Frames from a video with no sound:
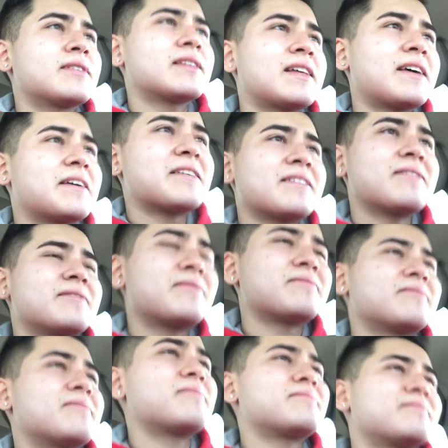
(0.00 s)
let
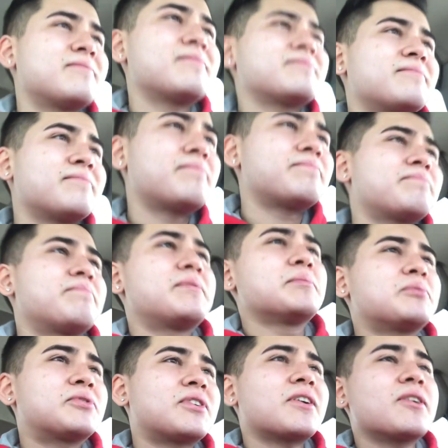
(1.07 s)

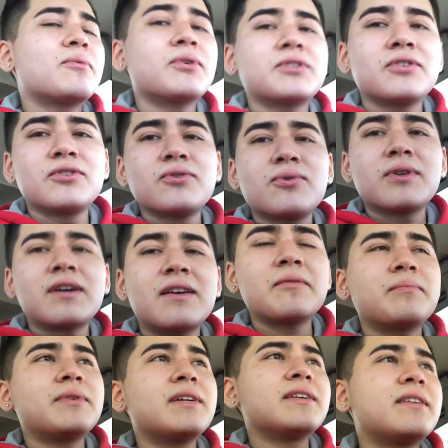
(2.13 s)
people tell you what to do and how to
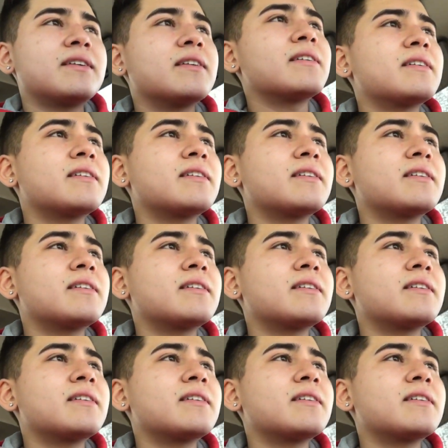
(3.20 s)
be.